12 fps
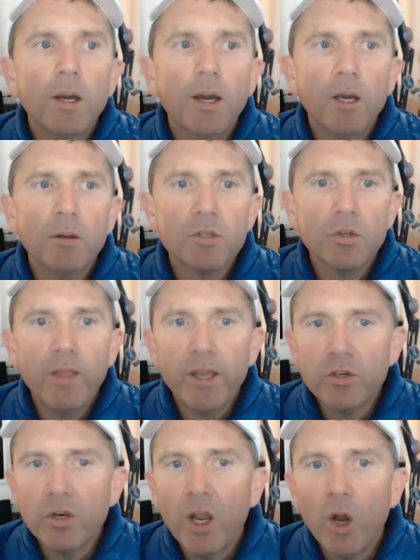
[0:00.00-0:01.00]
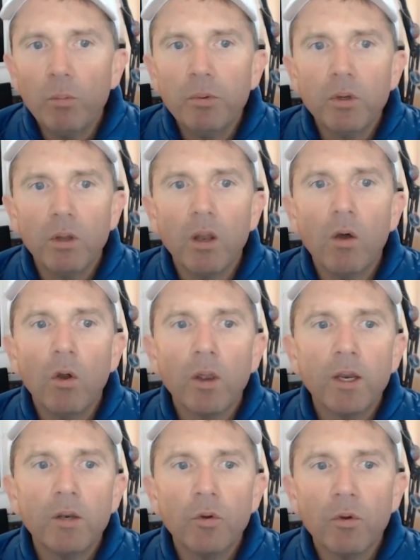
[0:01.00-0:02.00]
So that should help you along
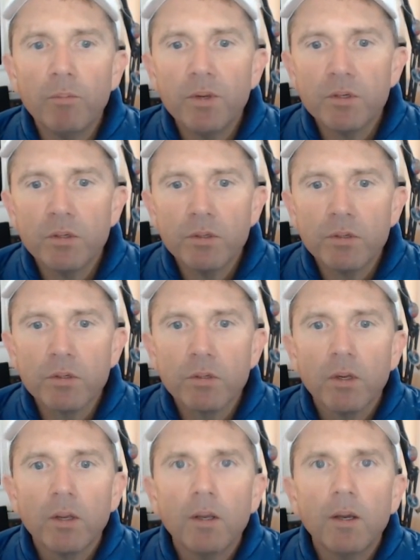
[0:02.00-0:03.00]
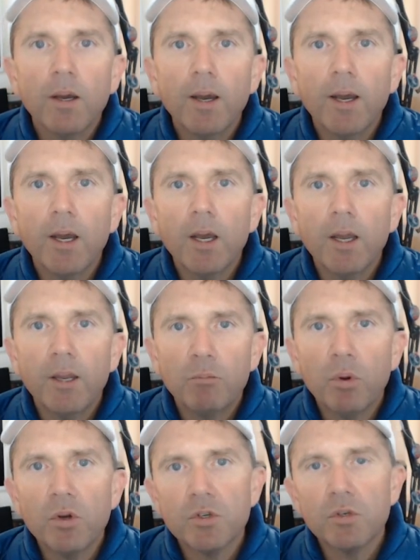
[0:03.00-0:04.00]
in your business and
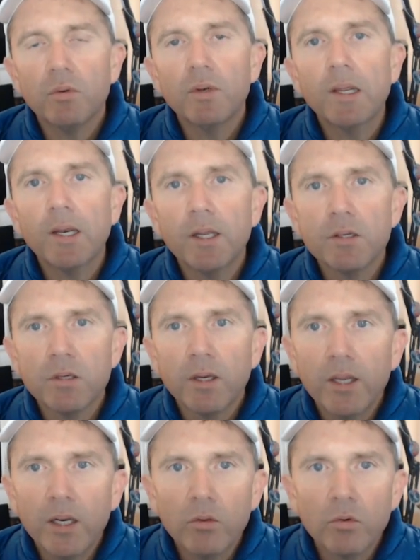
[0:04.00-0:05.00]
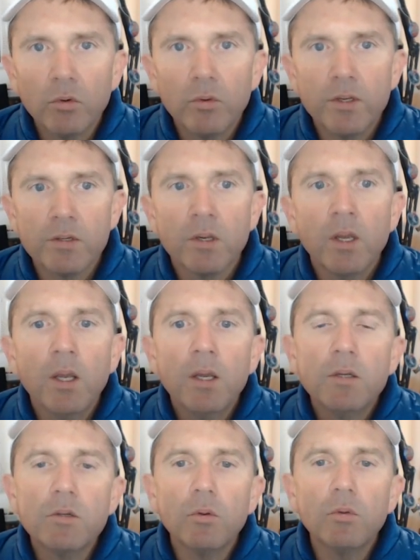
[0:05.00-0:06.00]
personal dealings and getting through this.
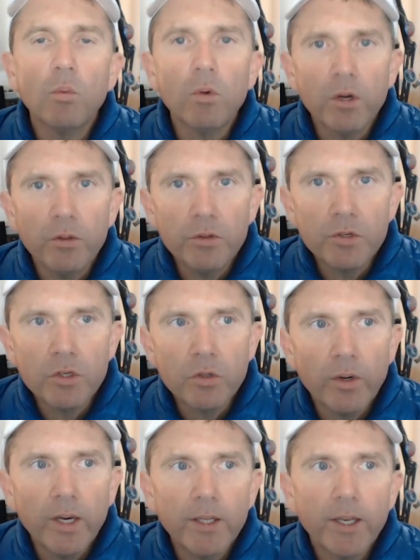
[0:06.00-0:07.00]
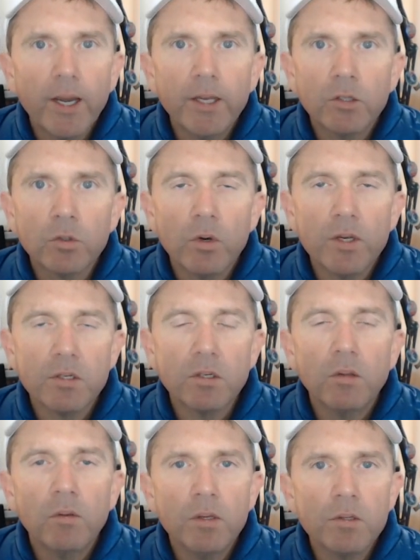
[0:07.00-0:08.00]
So the word on the street that I trust
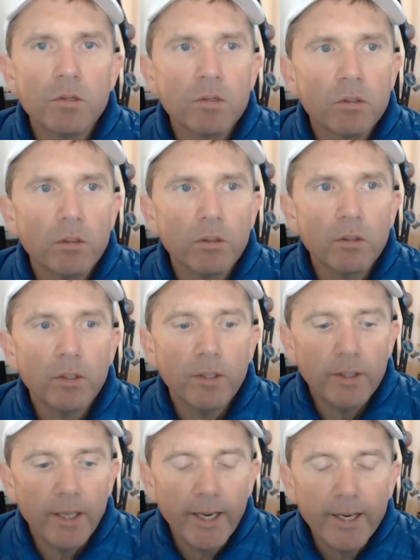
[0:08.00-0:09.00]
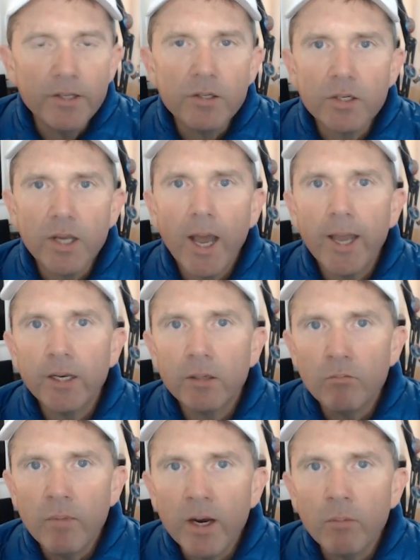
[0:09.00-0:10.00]
on this, the inside
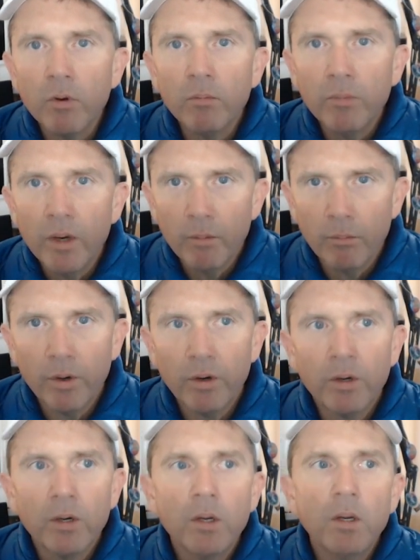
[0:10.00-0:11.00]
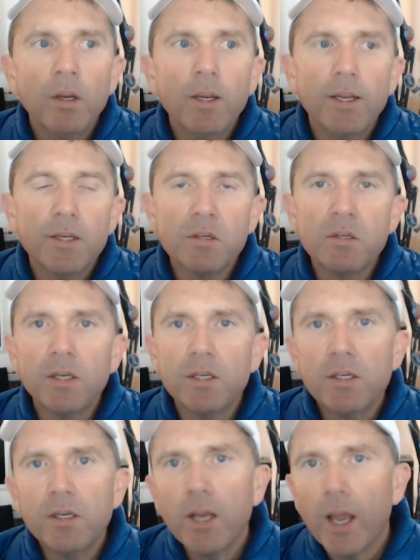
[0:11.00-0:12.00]
minimum number is
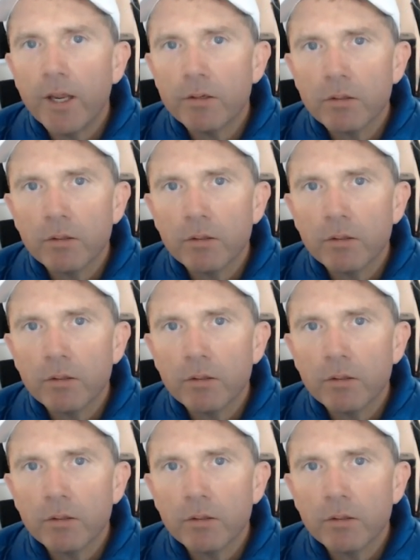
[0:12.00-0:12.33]
60 days.